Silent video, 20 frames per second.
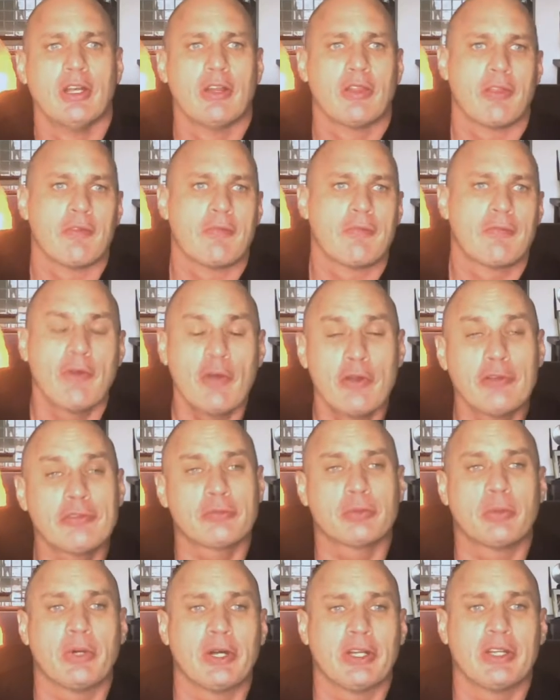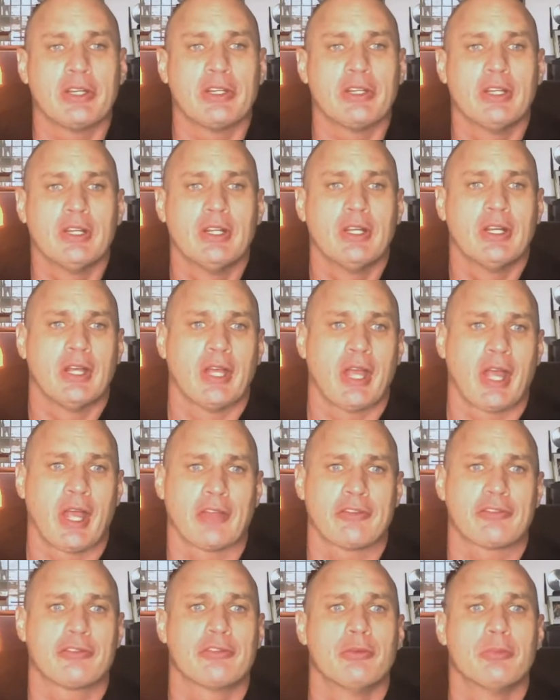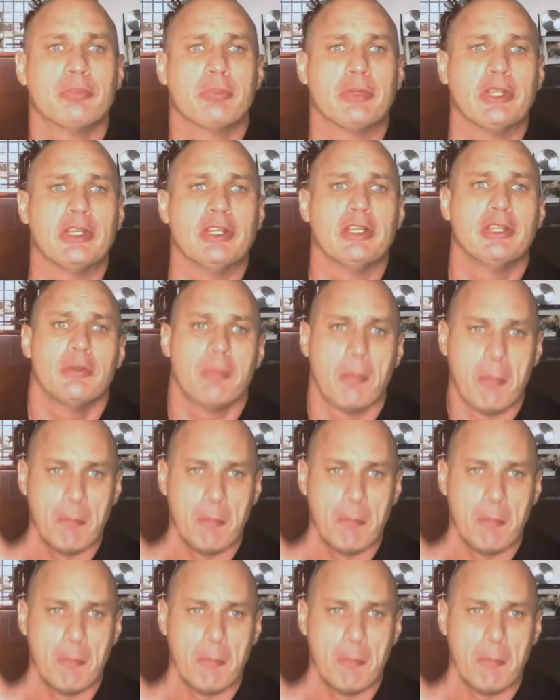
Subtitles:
The first one has to be